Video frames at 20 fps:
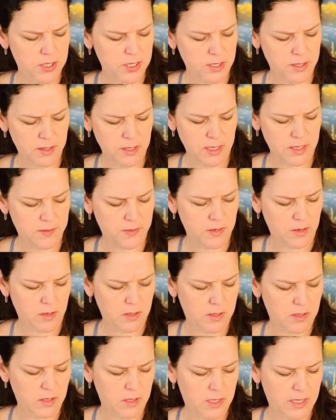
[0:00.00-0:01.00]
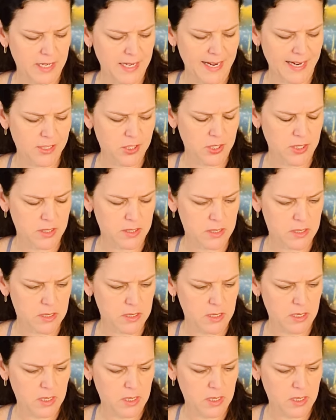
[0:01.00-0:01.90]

in, in their connections.